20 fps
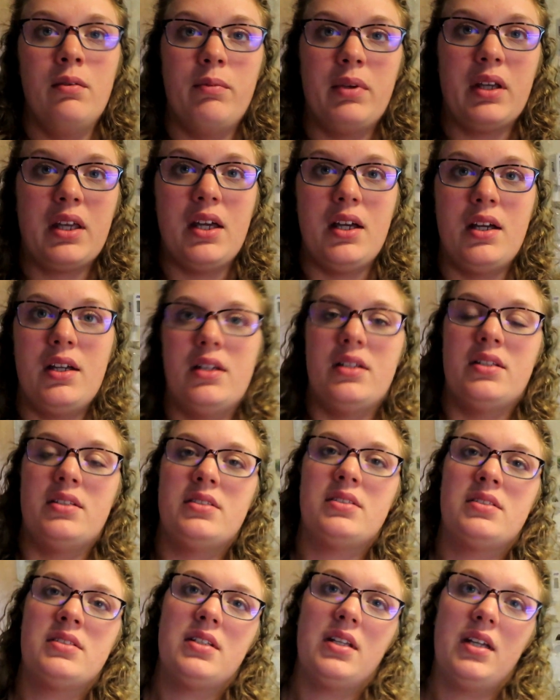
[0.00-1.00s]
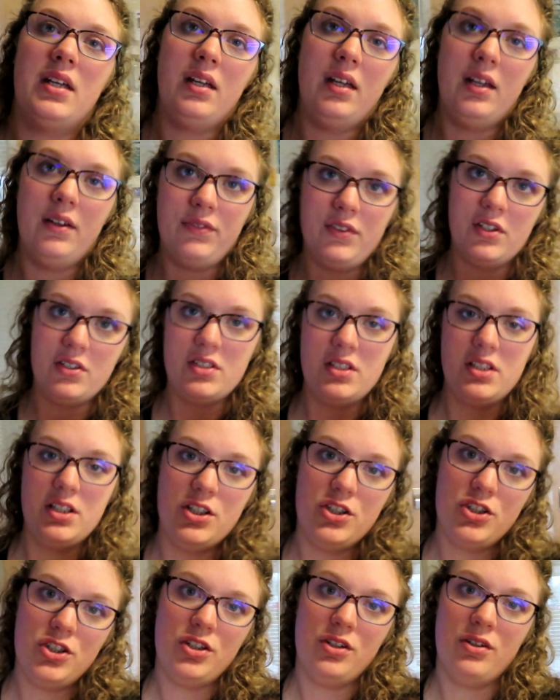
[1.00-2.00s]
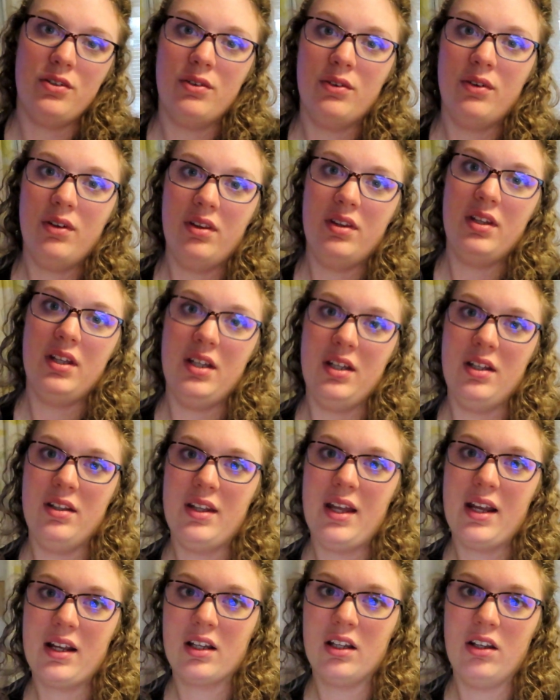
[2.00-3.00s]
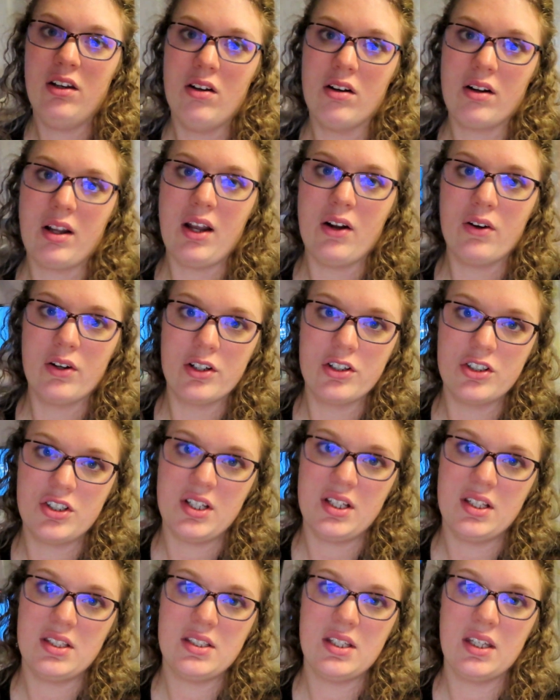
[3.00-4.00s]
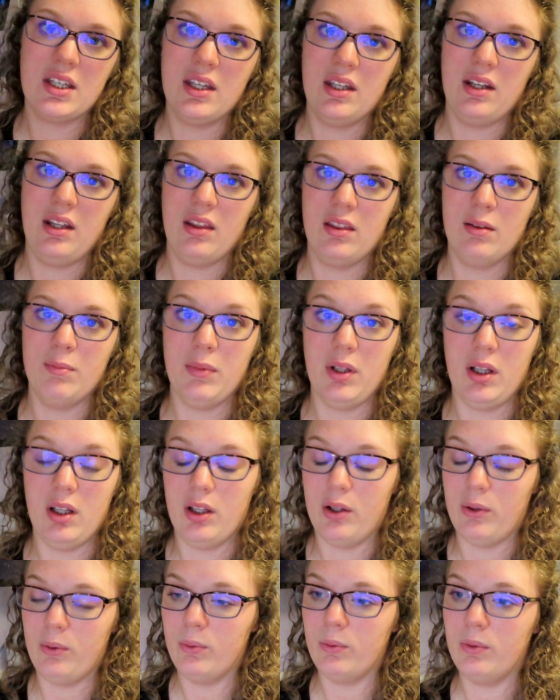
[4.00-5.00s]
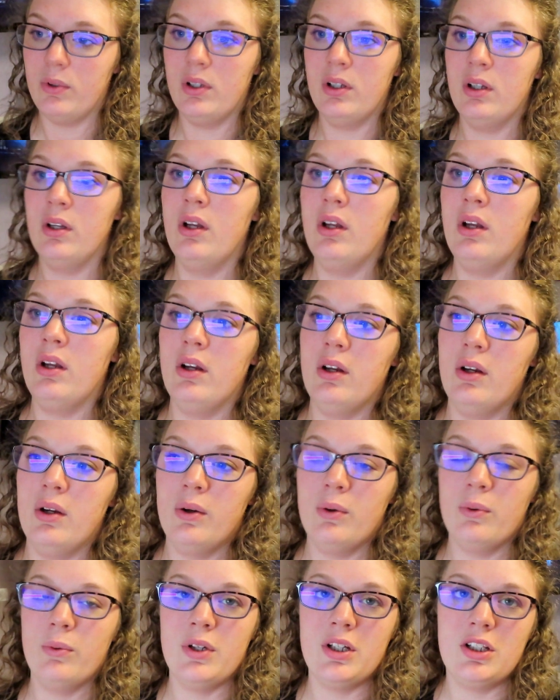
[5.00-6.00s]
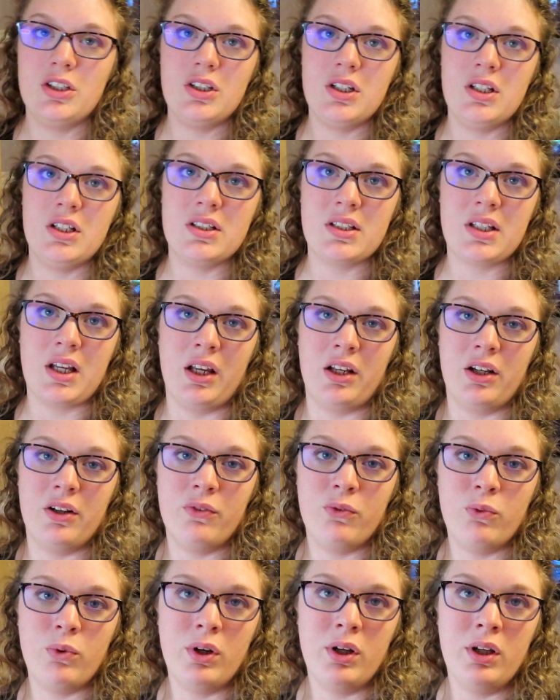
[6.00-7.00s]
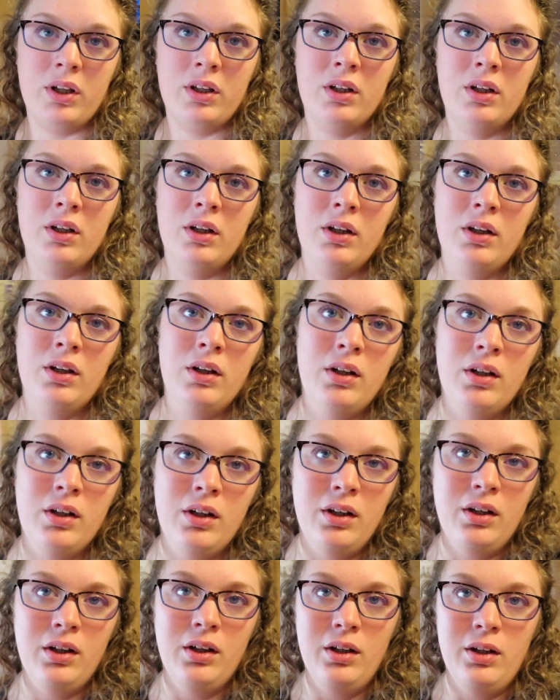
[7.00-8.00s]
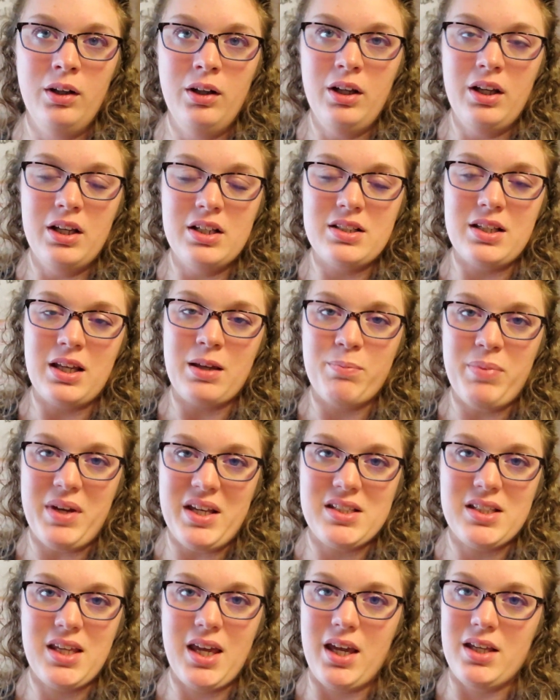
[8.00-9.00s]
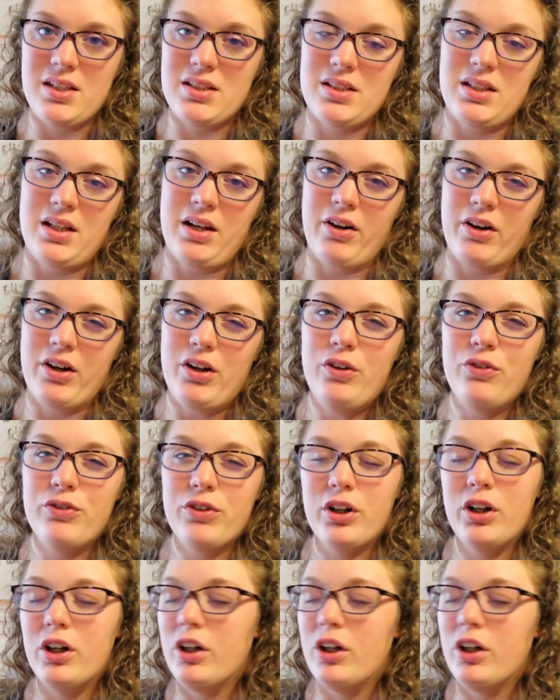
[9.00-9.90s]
Because if there's an issue, then that can knock out her chance in getting the Malone, which is kind of what is like best case scenario for